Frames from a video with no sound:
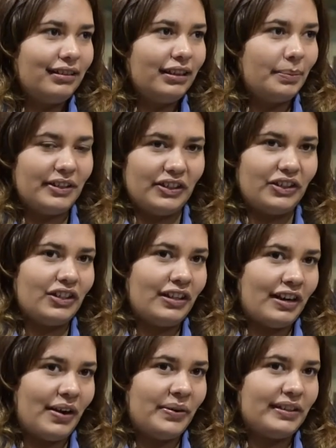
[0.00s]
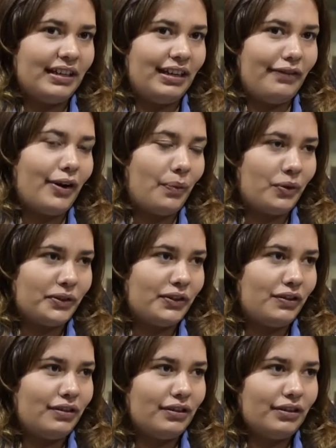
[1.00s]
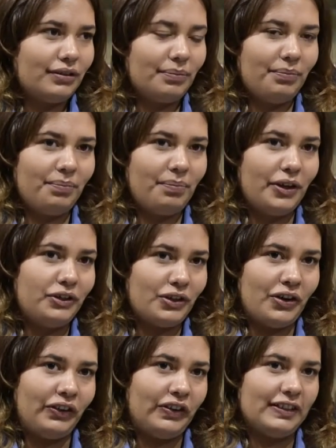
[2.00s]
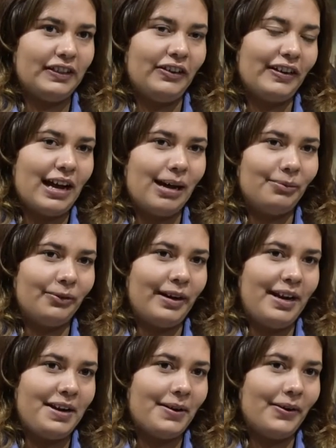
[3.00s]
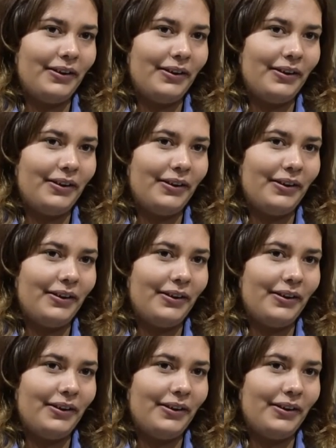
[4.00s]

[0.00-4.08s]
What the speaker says: the position that I was in, if I wasn't a journalist here at Karma Radio.